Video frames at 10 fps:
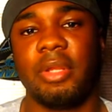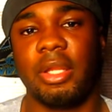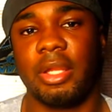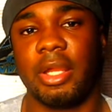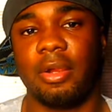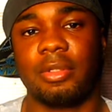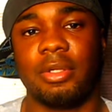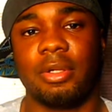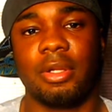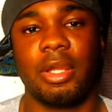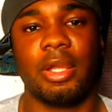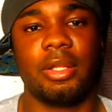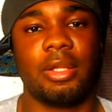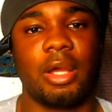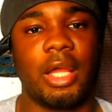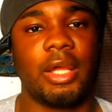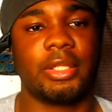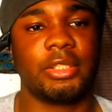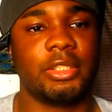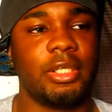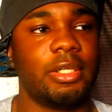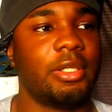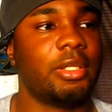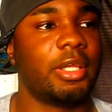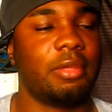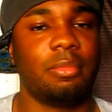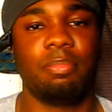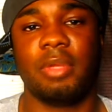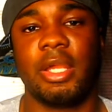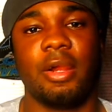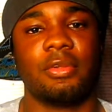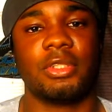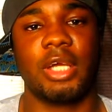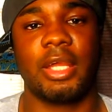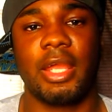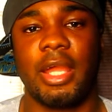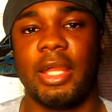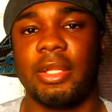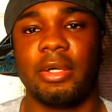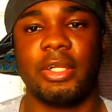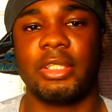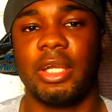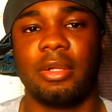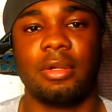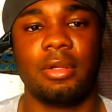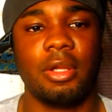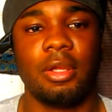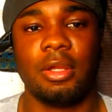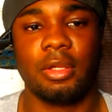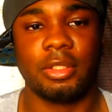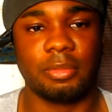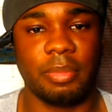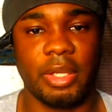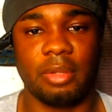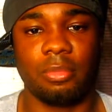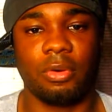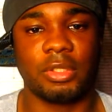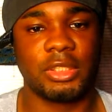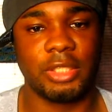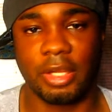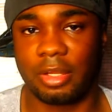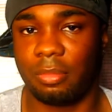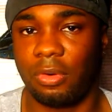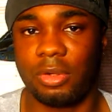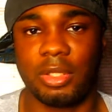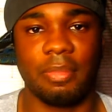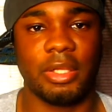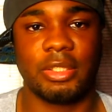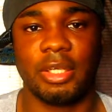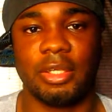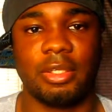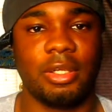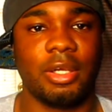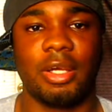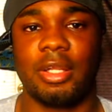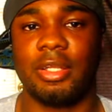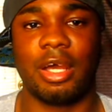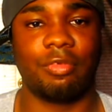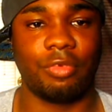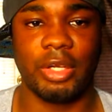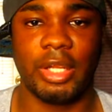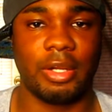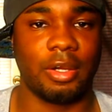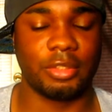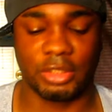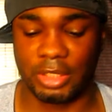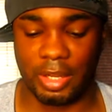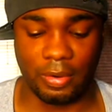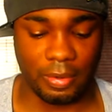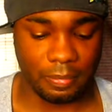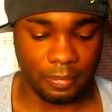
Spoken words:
character, and I like to see characters like Kane, The Undertaker, as being more sick, more demented, not funny at all, just scary.